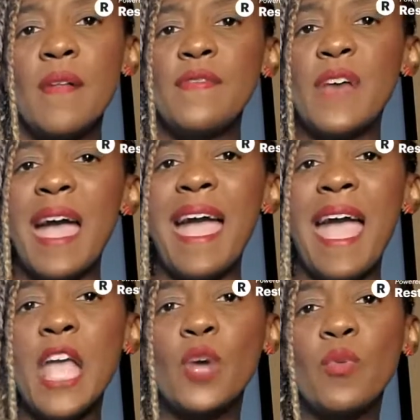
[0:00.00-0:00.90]
the
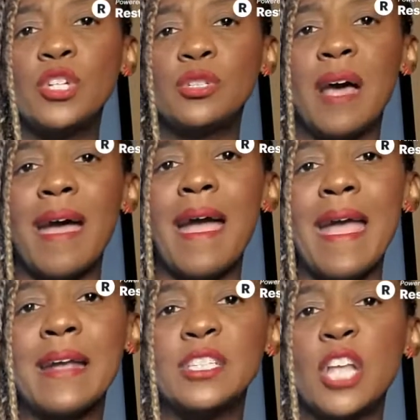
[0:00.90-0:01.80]
anguish, the
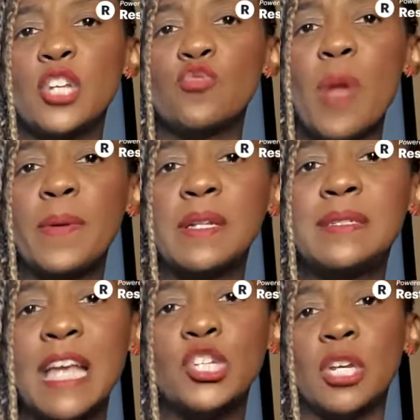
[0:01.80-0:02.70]
angst, and
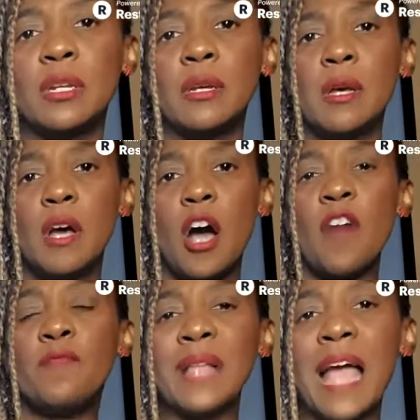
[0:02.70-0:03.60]
trepidation
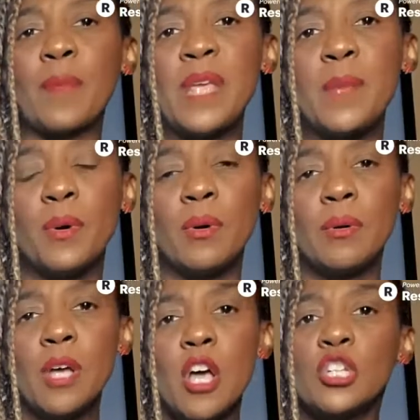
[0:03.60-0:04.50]
of black people.
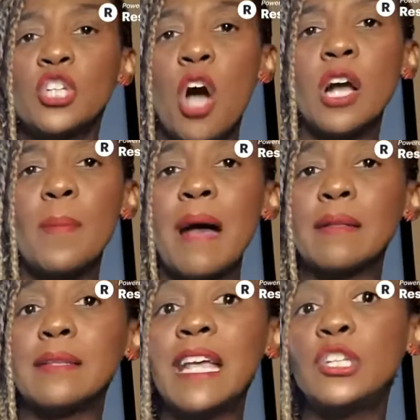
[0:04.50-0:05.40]
Talk
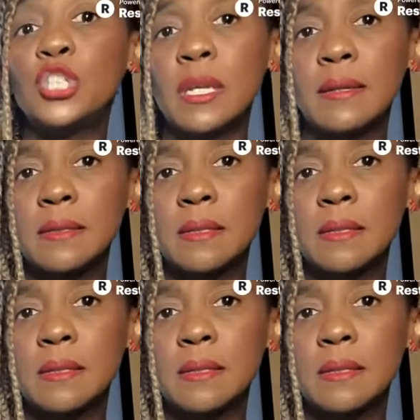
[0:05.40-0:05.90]
about lynchings.